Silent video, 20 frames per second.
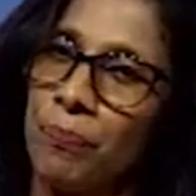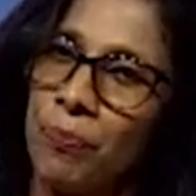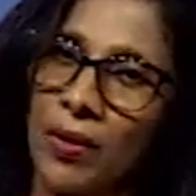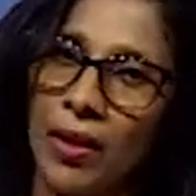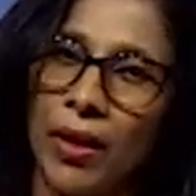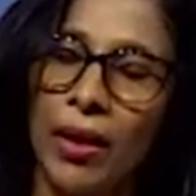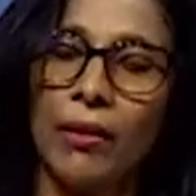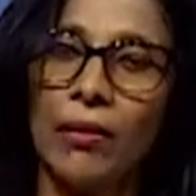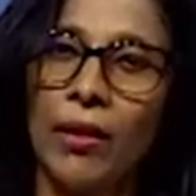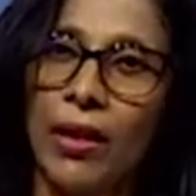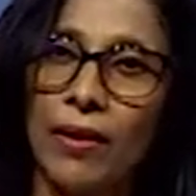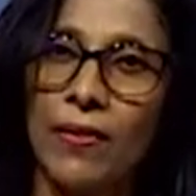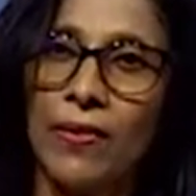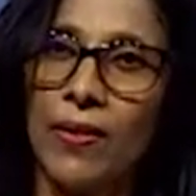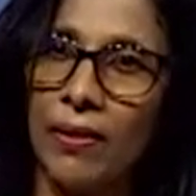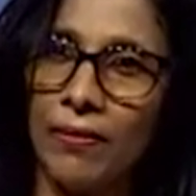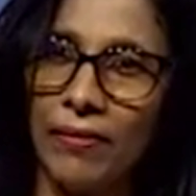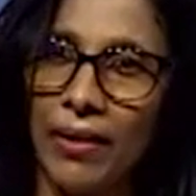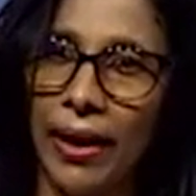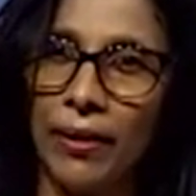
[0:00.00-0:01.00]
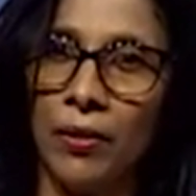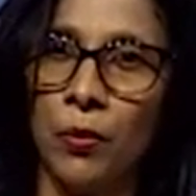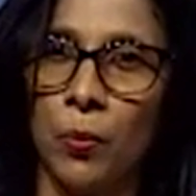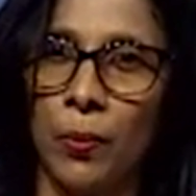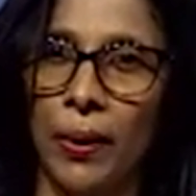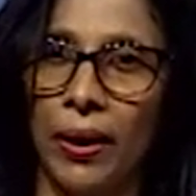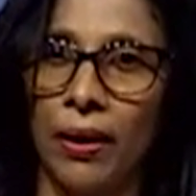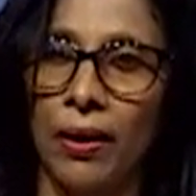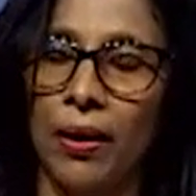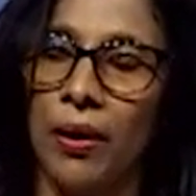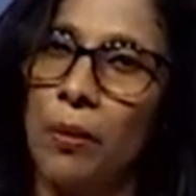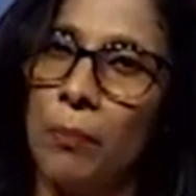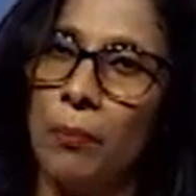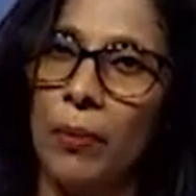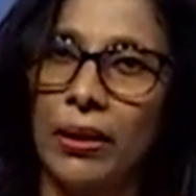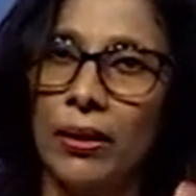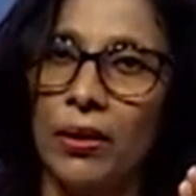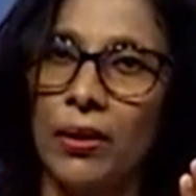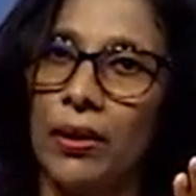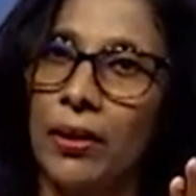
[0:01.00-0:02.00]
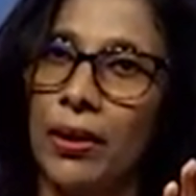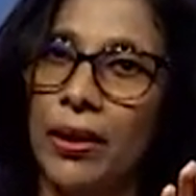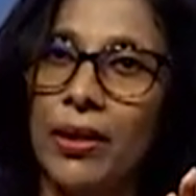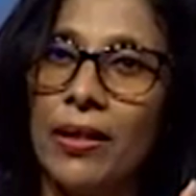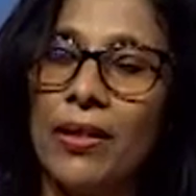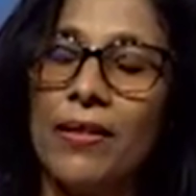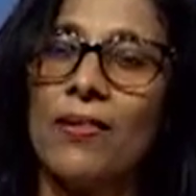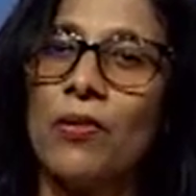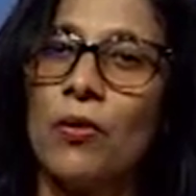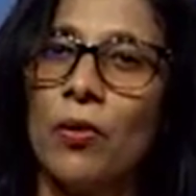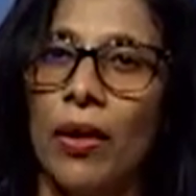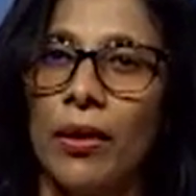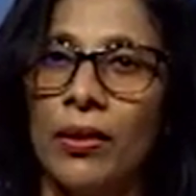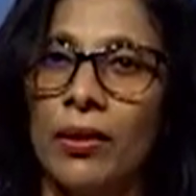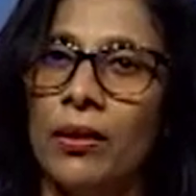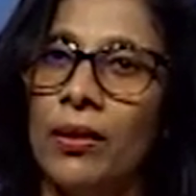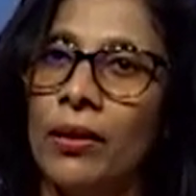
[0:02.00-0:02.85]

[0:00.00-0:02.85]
he thinks it that way, but it is not